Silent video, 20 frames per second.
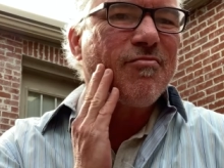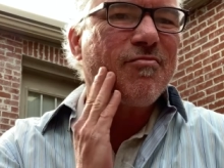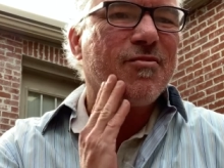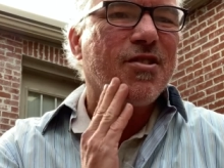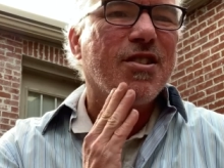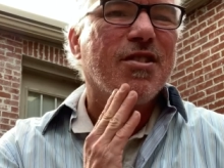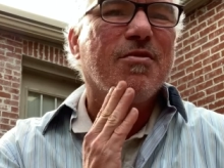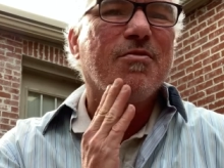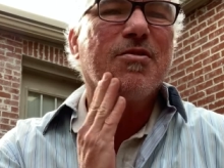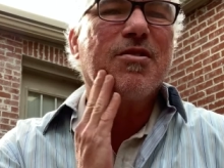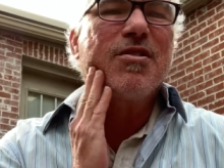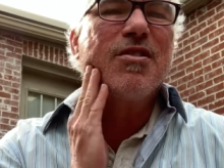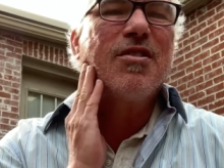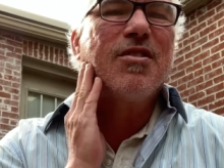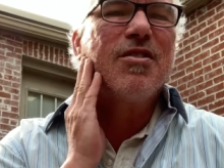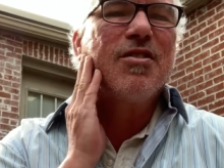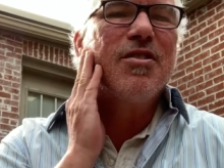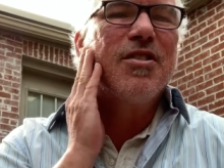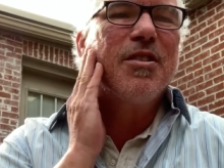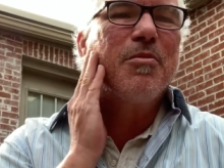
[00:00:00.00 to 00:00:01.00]
Guess we'll
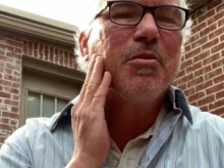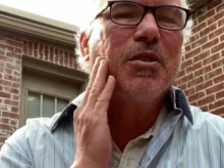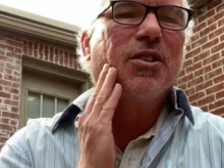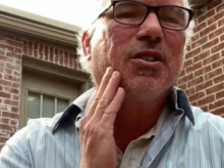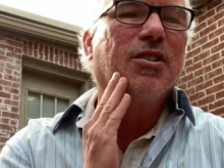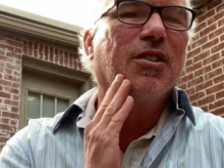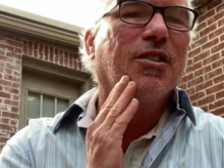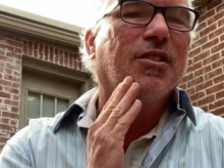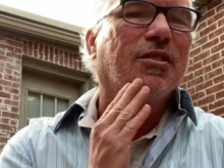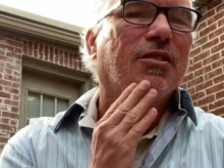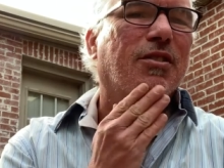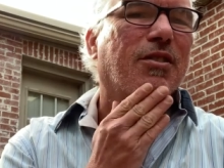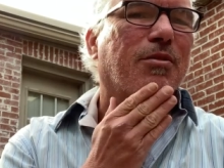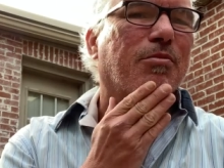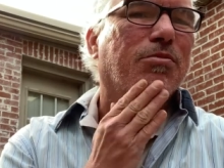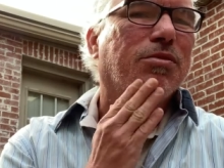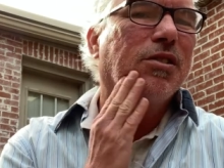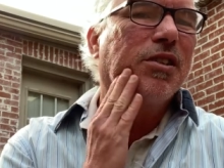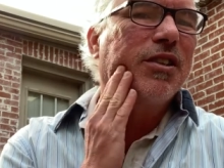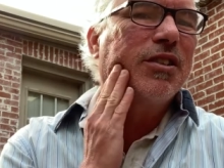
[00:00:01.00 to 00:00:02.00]
call that my
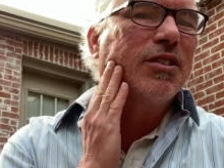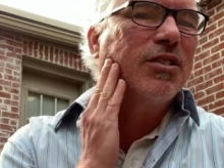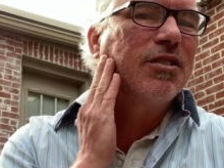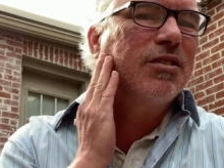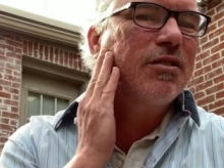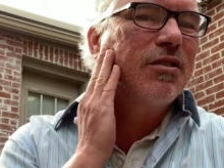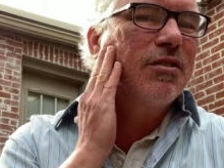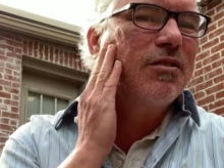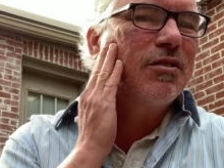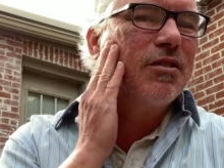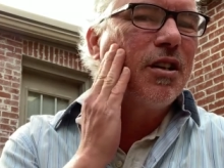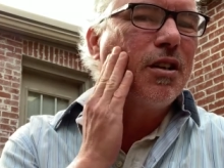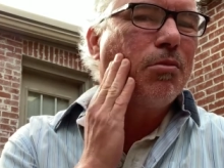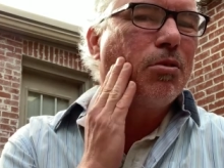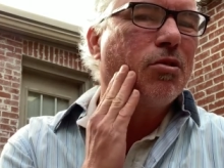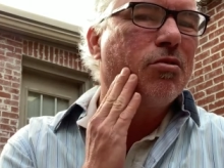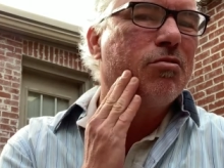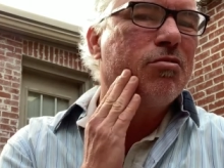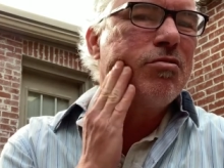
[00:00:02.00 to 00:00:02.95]
shelter-in-place double.